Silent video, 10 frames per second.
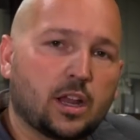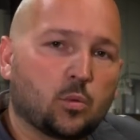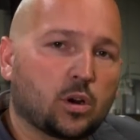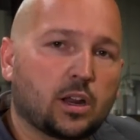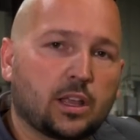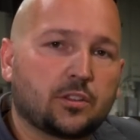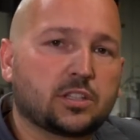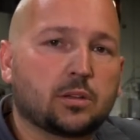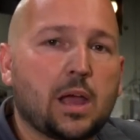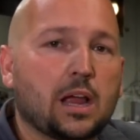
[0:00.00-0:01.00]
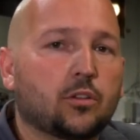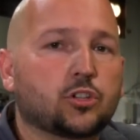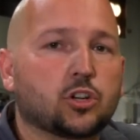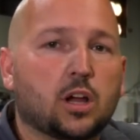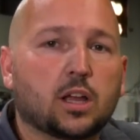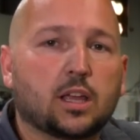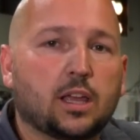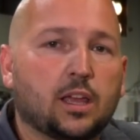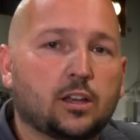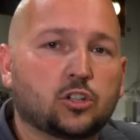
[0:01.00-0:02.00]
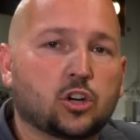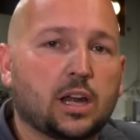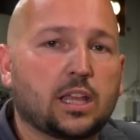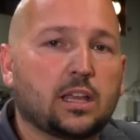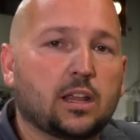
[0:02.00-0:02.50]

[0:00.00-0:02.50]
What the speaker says: and we're going to get this thing back on the truck and try to get